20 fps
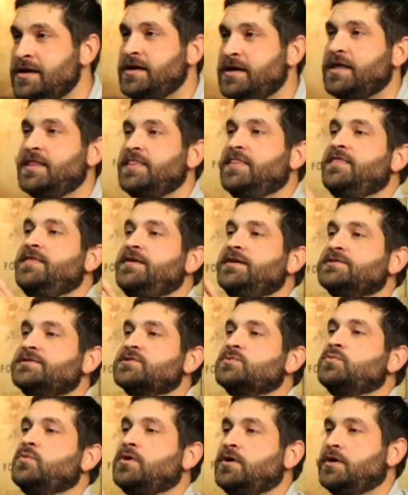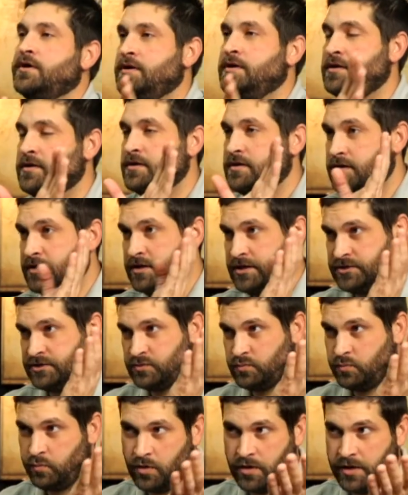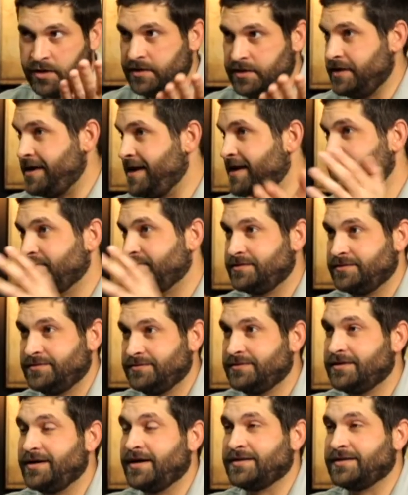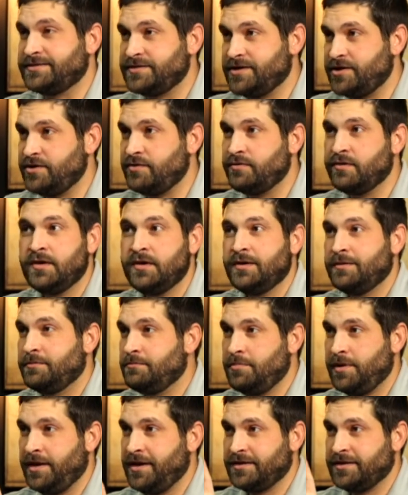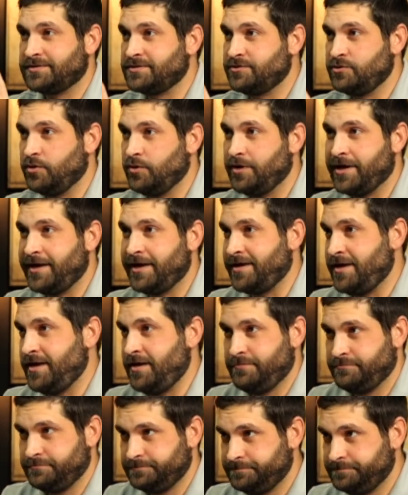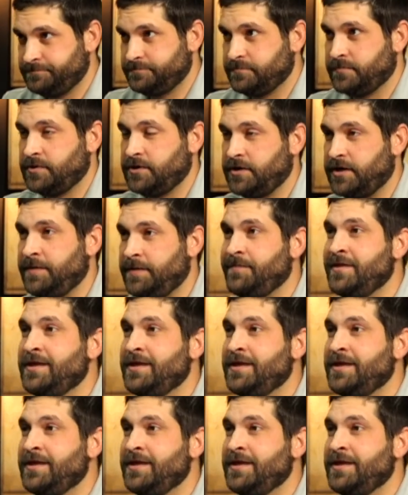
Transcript: And this one is one that I can tell you, banks no likey, all right?